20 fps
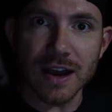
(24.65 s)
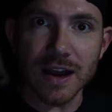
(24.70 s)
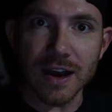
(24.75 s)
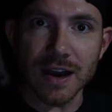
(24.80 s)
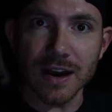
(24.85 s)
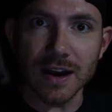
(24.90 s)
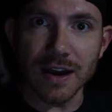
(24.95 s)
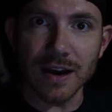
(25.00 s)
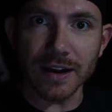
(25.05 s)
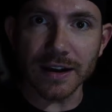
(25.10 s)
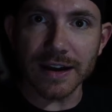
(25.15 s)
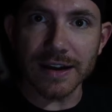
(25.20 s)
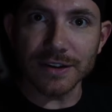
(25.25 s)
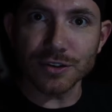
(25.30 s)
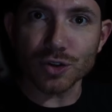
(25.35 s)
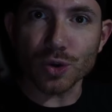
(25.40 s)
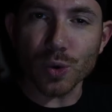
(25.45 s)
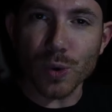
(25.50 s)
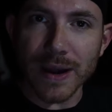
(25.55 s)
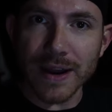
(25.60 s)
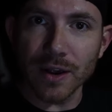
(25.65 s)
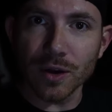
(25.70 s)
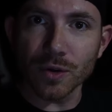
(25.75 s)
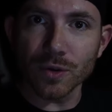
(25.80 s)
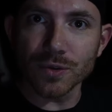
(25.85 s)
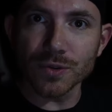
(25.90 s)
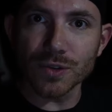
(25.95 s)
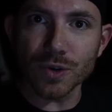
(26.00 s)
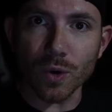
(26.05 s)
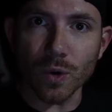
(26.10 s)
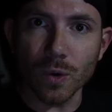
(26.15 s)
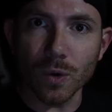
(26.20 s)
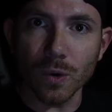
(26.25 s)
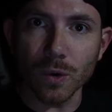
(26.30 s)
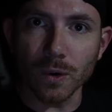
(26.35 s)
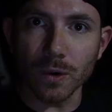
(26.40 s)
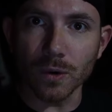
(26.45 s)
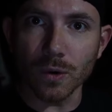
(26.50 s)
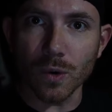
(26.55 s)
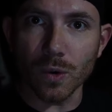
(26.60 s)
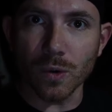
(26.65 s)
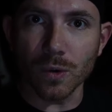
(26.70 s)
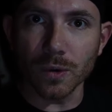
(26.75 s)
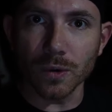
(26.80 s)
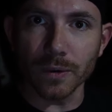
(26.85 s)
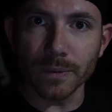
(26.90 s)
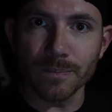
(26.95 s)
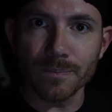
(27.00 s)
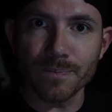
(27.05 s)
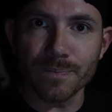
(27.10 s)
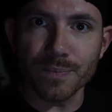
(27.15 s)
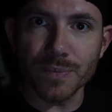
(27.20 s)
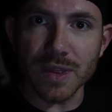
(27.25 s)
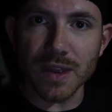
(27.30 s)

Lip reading: kind of trails or